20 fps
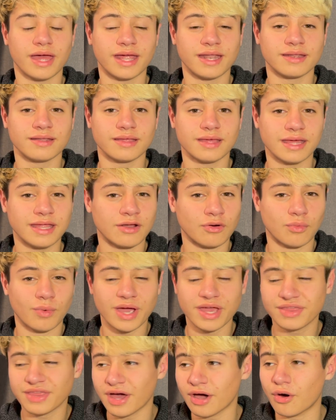and in a
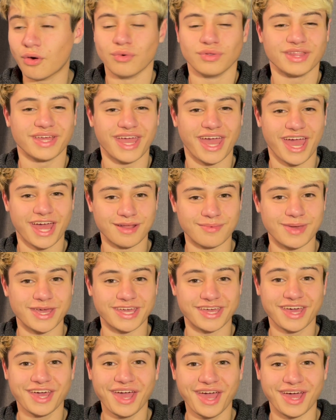way that only
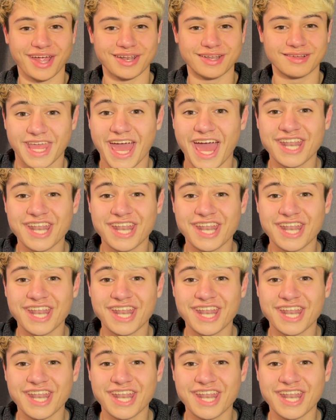anime can.